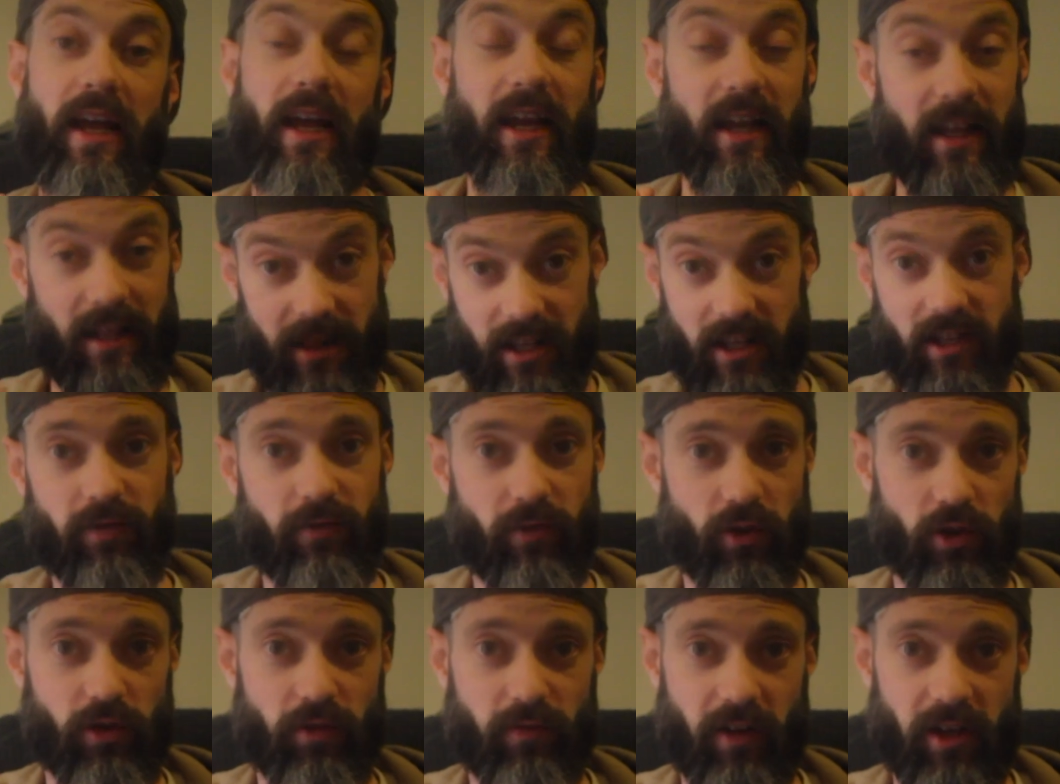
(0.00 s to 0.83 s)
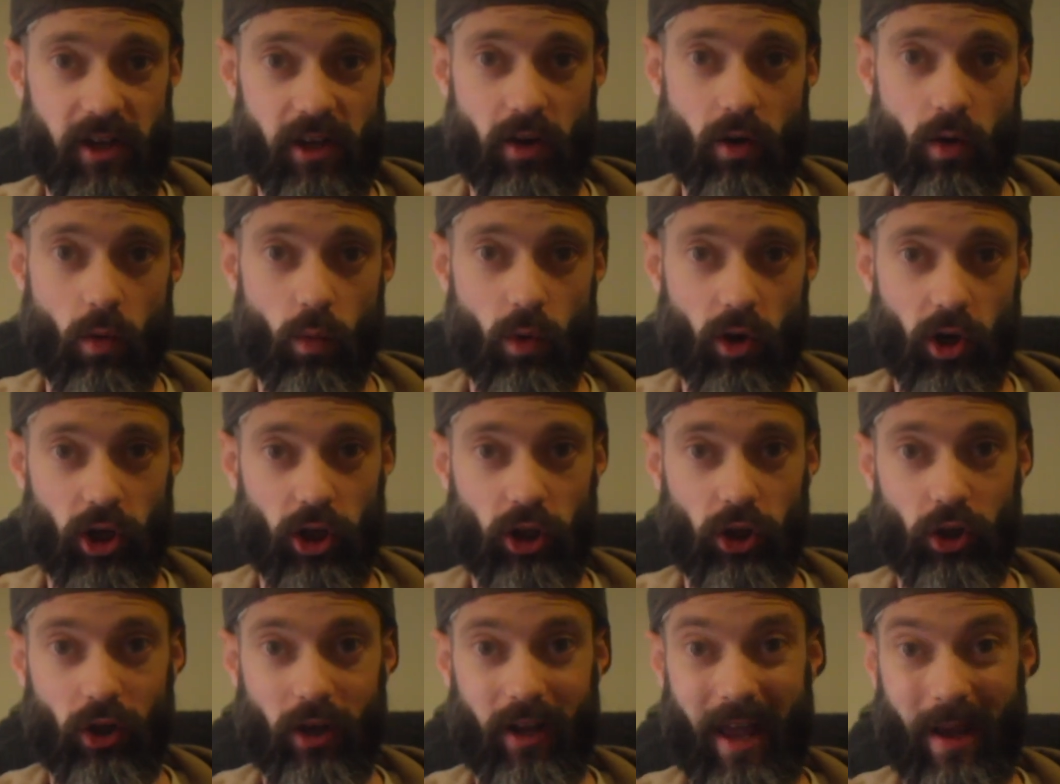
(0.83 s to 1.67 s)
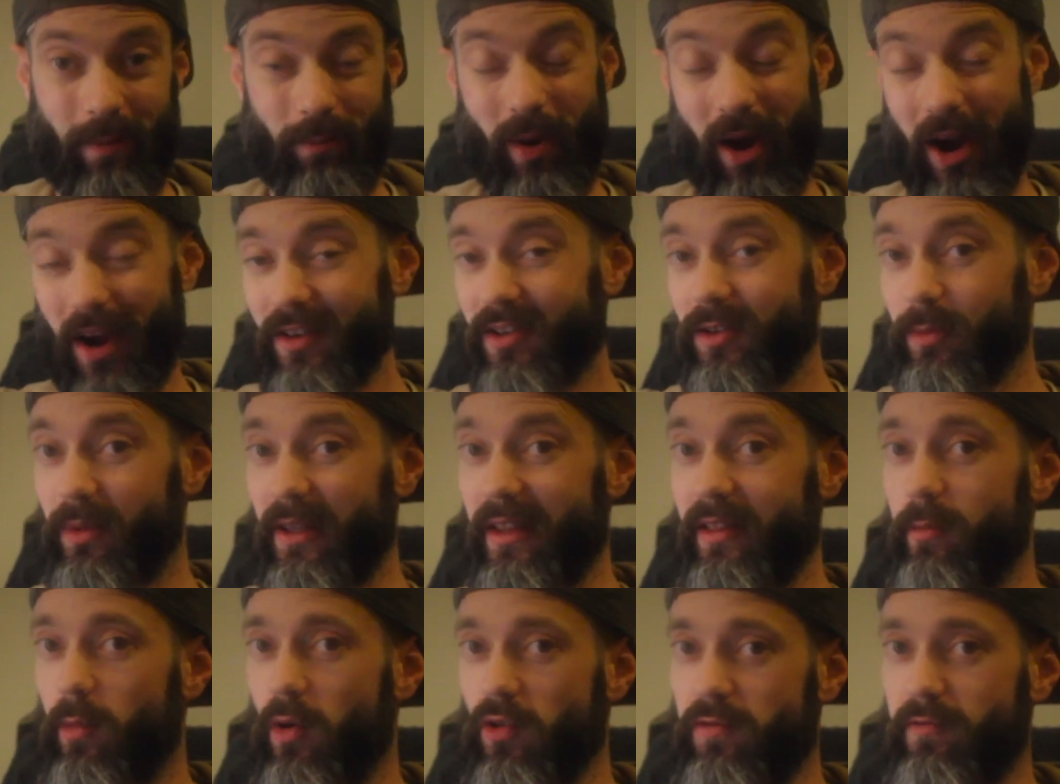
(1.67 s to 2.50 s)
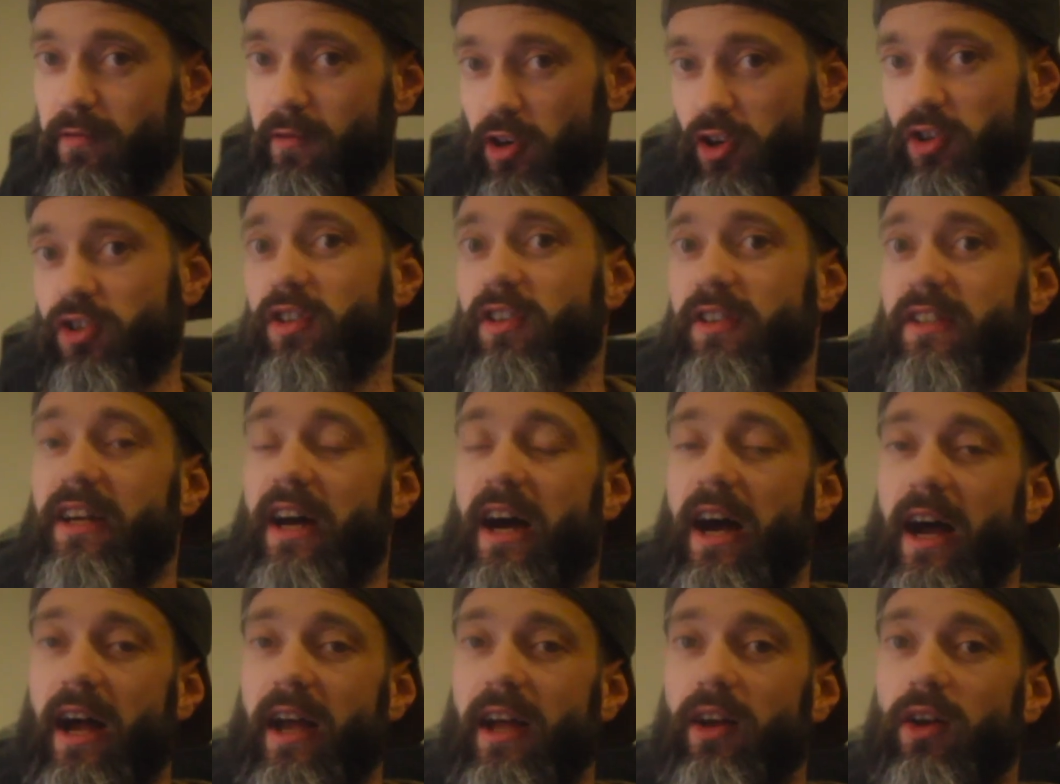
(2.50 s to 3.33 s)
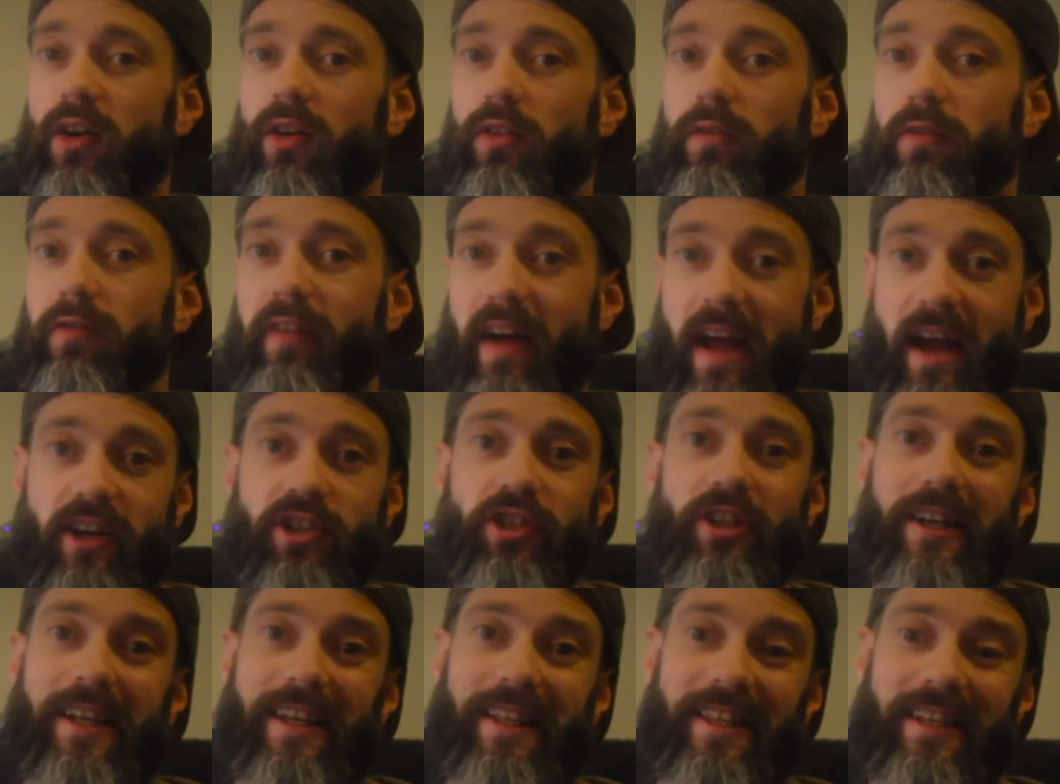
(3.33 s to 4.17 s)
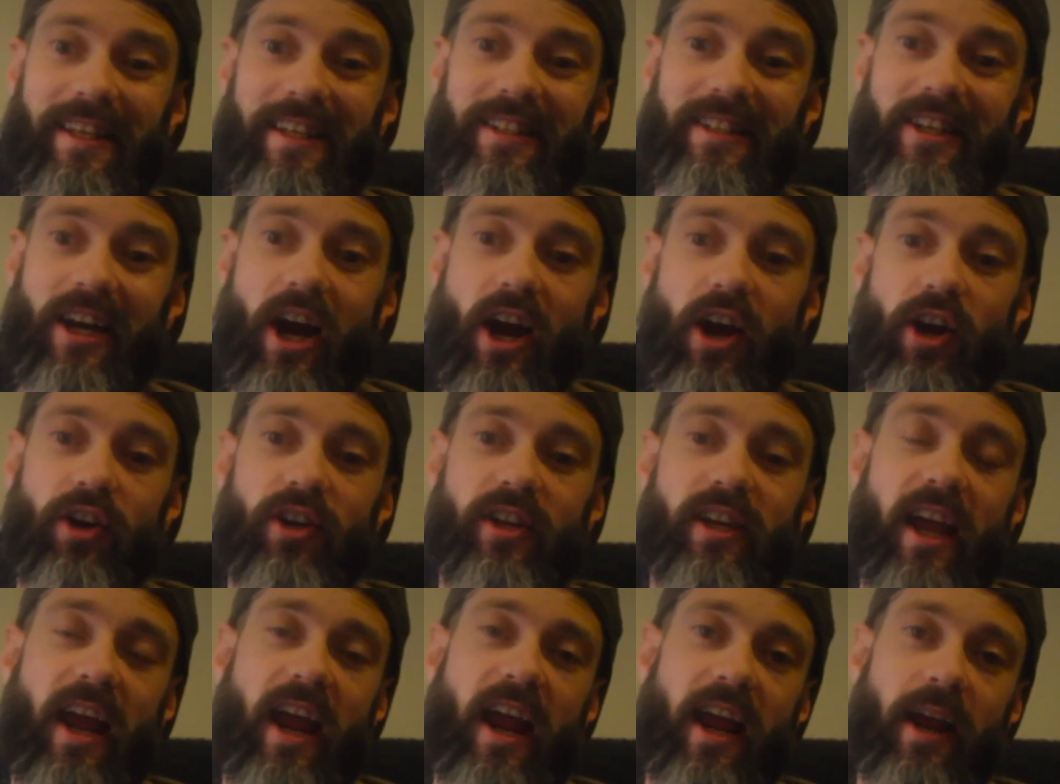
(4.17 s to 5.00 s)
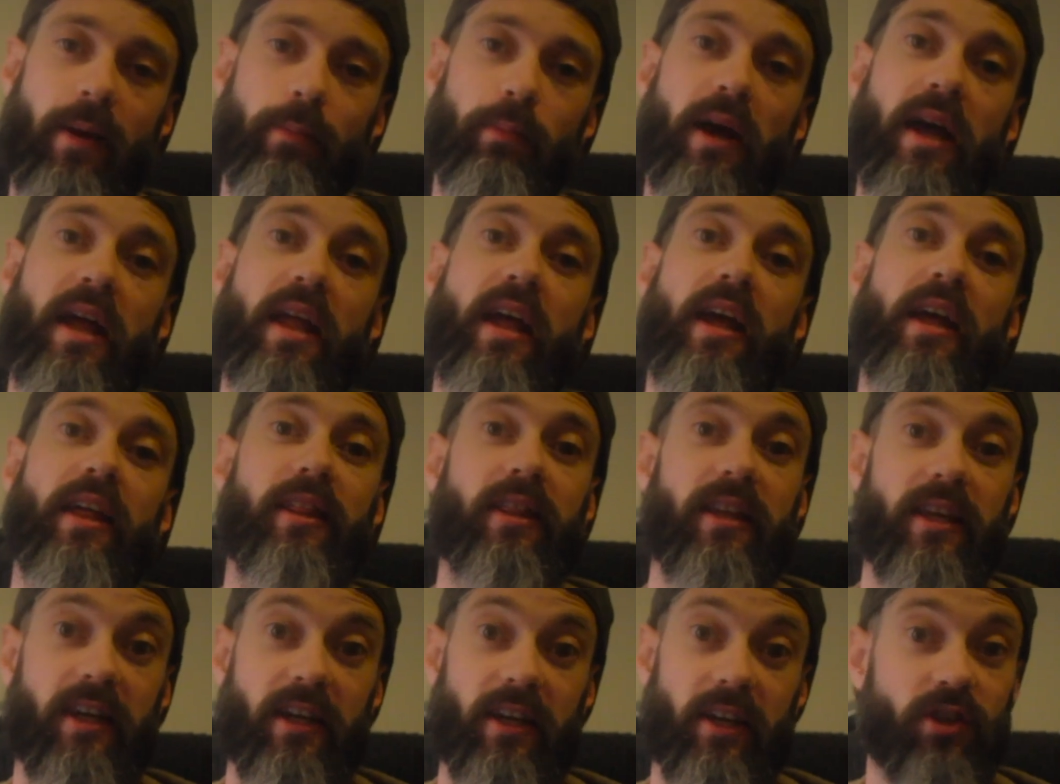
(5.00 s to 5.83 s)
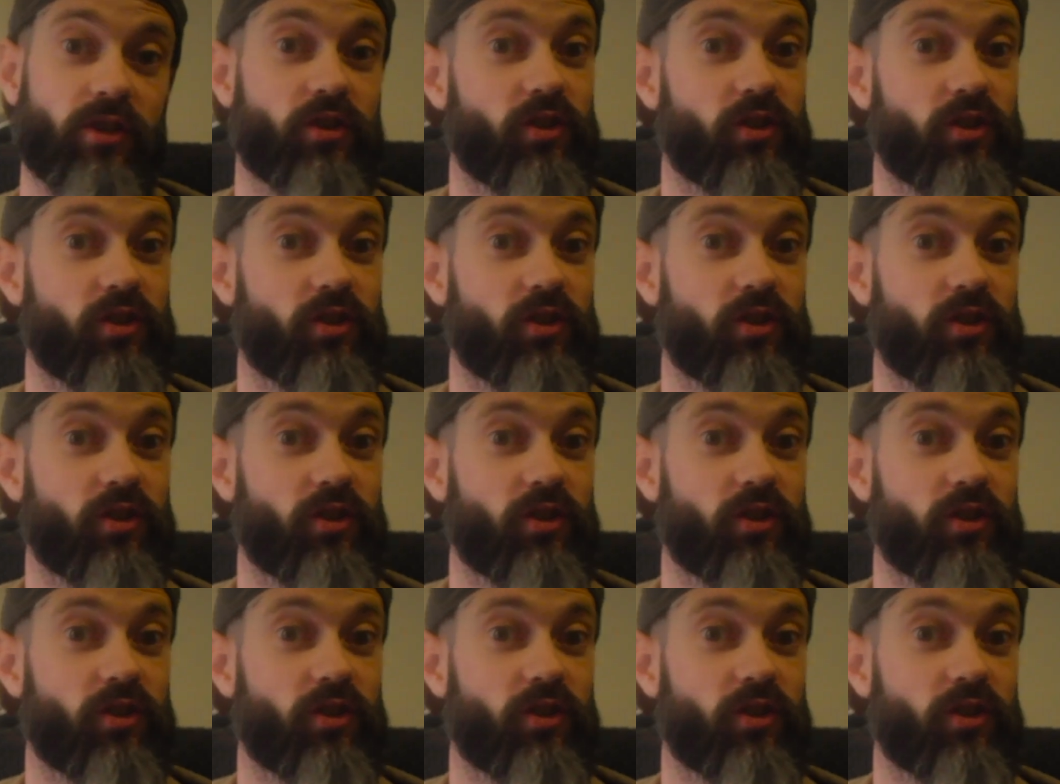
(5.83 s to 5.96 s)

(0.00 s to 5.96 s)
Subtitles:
In this first video, we're going to look at possibly the most versatile faction in the entire game, the